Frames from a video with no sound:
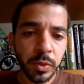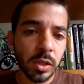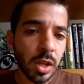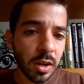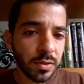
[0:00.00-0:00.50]
A
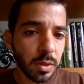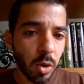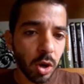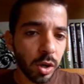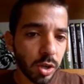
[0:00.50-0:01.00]
lot of them
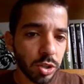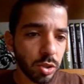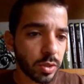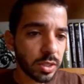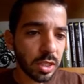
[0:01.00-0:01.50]
aren't going to
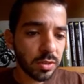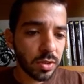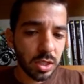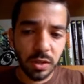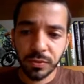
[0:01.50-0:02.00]
show insects visiting